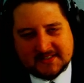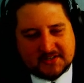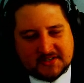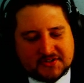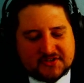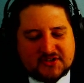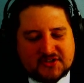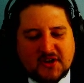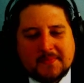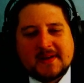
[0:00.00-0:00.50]

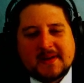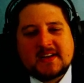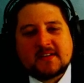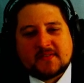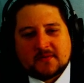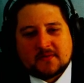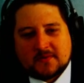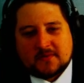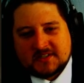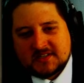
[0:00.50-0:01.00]
so many
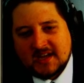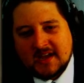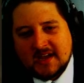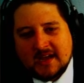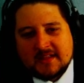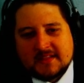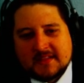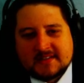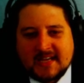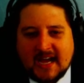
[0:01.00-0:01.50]
different ones.
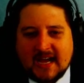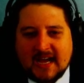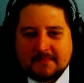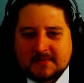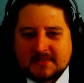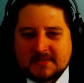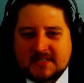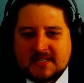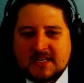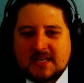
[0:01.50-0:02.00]
The
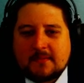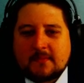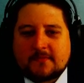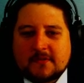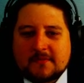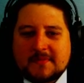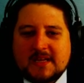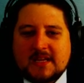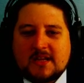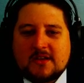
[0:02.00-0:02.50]
top team
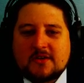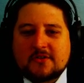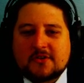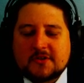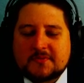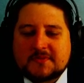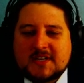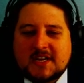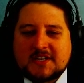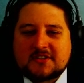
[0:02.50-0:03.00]
from EU
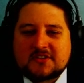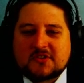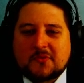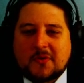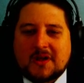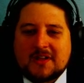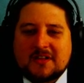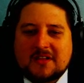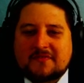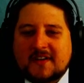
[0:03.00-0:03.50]
group stages
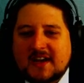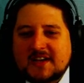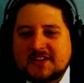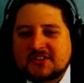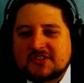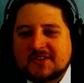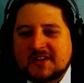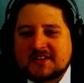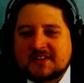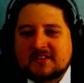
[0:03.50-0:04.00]
qualifies
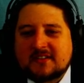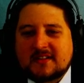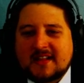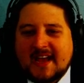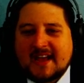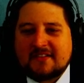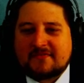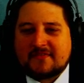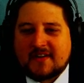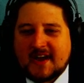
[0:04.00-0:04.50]
straight to the
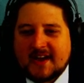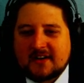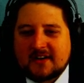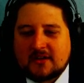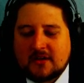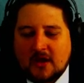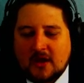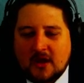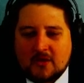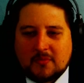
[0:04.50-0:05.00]
LAN
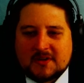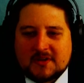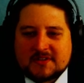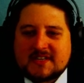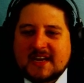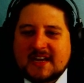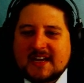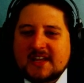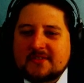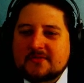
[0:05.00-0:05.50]
final, while
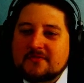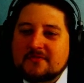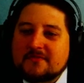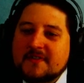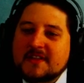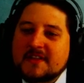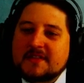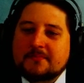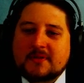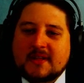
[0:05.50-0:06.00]
second through
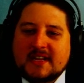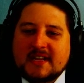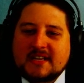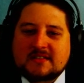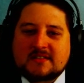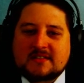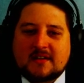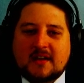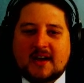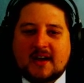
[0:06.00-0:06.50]
fifth
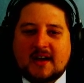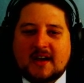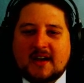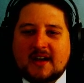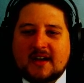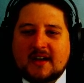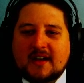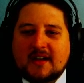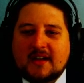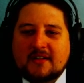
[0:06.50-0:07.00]
place
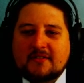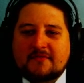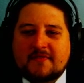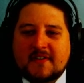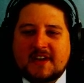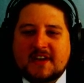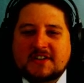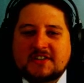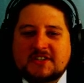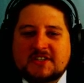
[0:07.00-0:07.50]
uh,
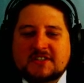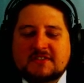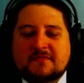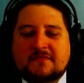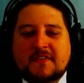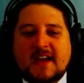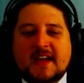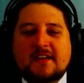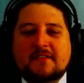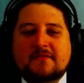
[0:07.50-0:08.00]
finishes
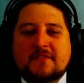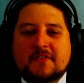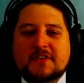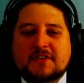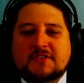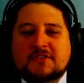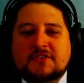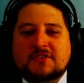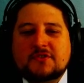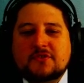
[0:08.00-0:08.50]
fight for
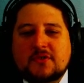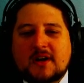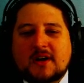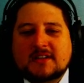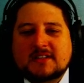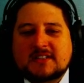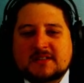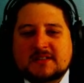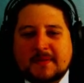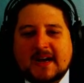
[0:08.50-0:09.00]
the two
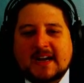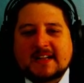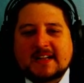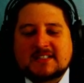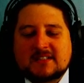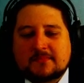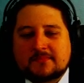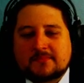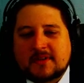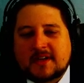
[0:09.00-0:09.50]
uh,
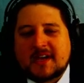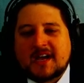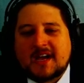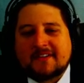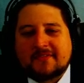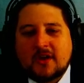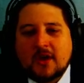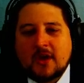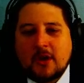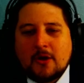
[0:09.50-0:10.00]
spots in the
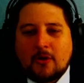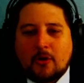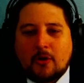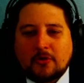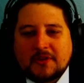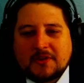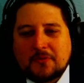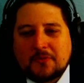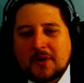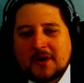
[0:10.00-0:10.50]
playoff.
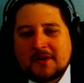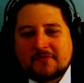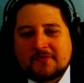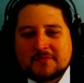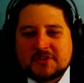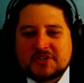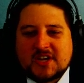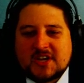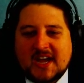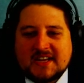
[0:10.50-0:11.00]
Only one
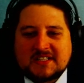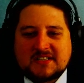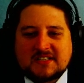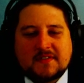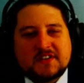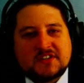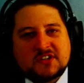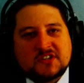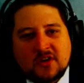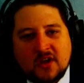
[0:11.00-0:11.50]
from a Chinese
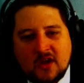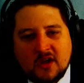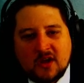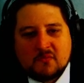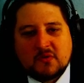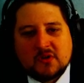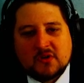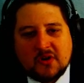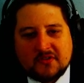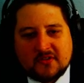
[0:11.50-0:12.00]
division
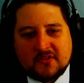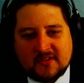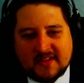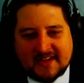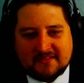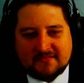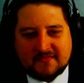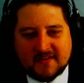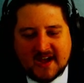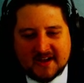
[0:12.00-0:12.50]
will go to the
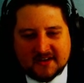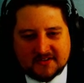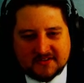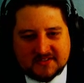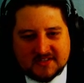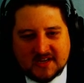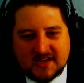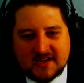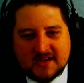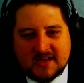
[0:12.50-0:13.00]
LAN
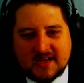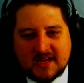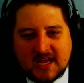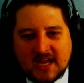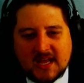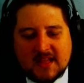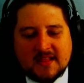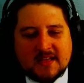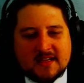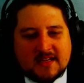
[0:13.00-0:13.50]
finals.
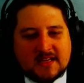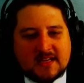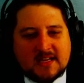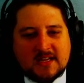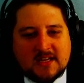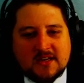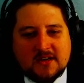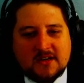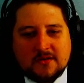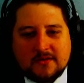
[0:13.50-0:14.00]
In the
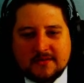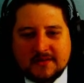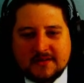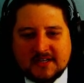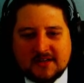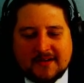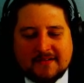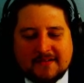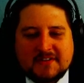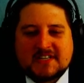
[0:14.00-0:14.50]
EU, you
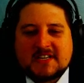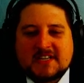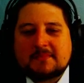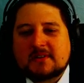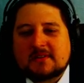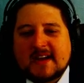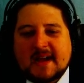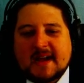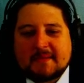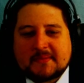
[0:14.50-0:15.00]
know, every team
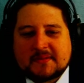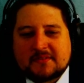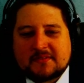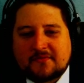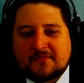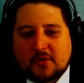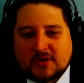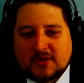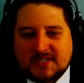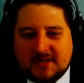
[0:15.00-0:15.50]
can grab up to
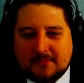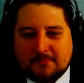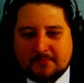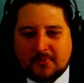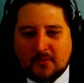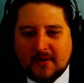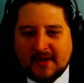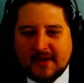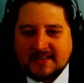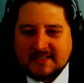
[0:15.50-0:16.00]
14
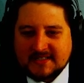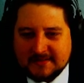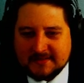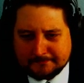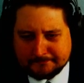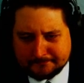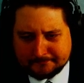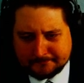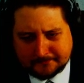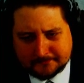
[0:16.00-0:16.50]
points.
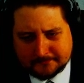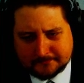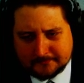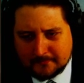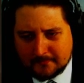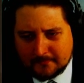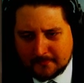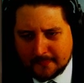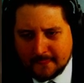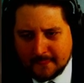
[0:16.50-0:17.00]

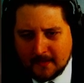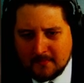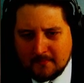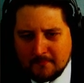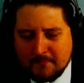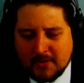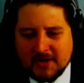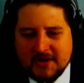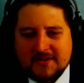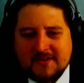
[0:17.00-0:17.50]

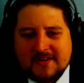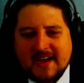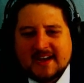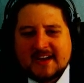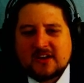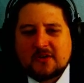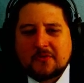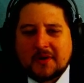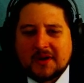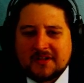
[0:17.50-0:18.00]
Burden
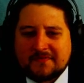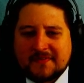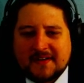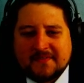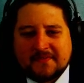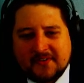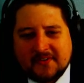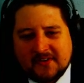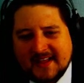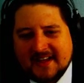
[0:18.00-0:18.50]
United
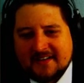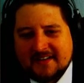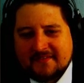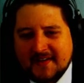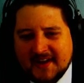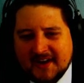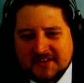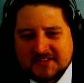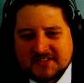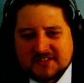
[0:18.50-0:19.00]
qualified for the LAN
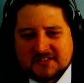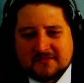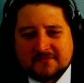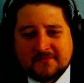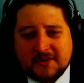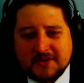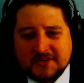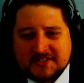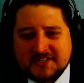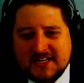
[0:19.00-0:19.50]
finals as the
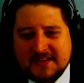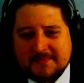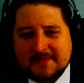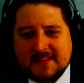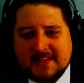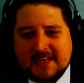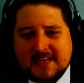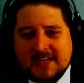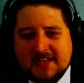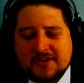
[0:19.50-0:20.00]
first team
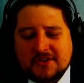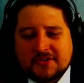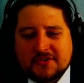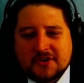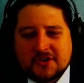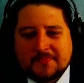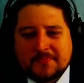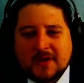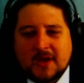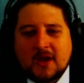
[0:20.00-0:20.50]
in the EU
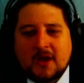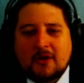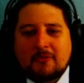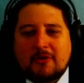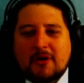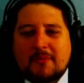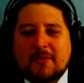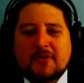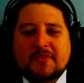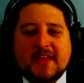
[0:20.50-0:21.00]
group,
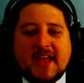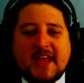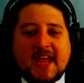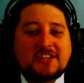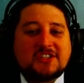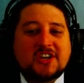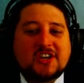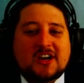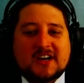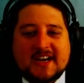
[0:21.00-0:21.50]
while both
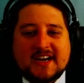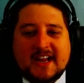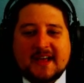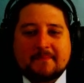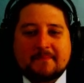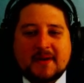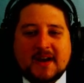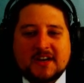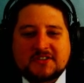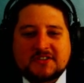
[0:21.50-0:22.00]
HR and
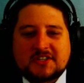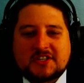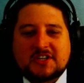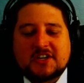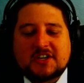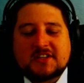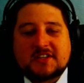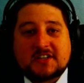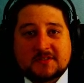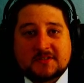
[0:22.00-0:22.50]
Empire
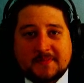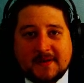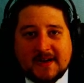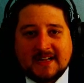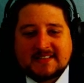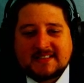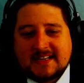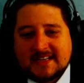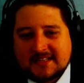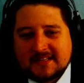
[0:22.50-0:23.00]
secured their
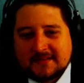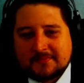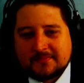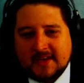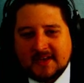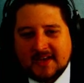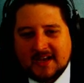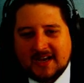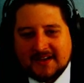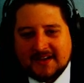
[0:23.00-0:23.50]
spots in the
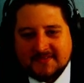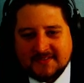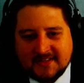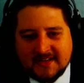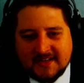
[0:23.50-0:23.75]
playoffs.